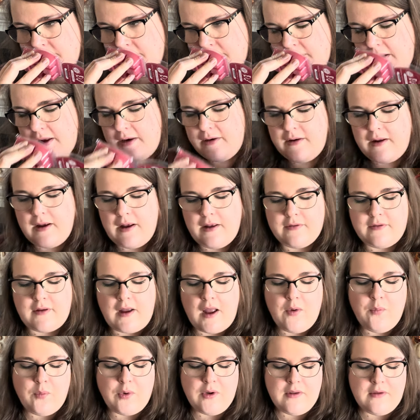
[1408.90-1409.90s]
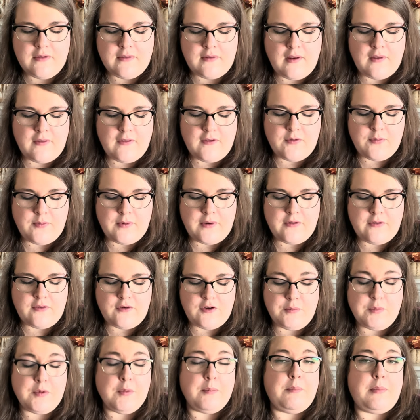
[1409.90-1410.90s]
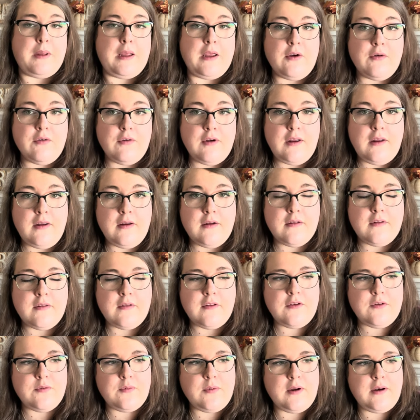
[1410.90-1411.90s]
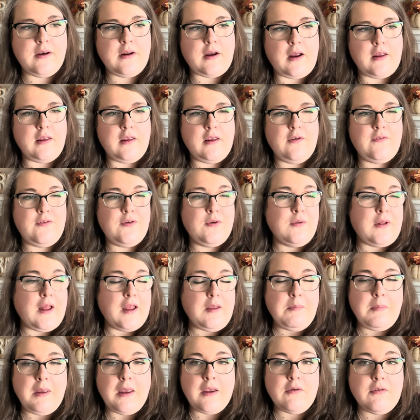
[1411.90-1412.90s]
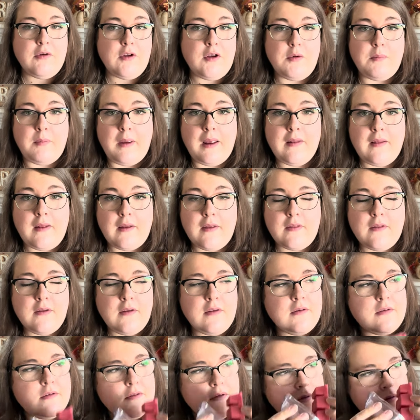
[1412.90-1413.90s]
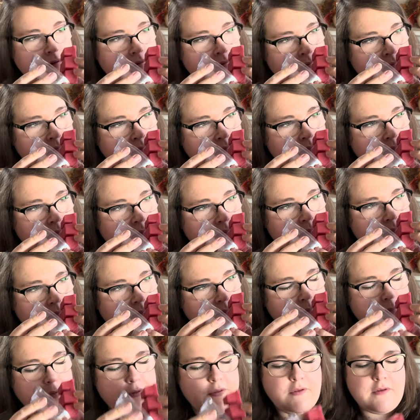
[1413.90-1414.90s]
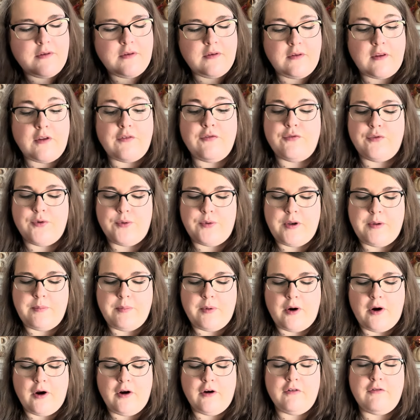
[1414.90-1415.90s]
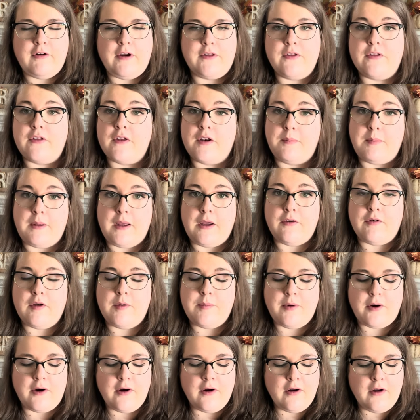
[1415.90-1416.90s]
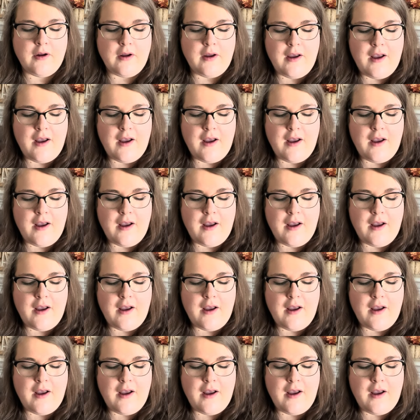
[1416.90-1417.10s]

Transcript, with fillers: And yes, I wouldn't say this one is super bakery. This one, if you like bakery, you may like this, but this is a fruity bar rather than a bakery bar.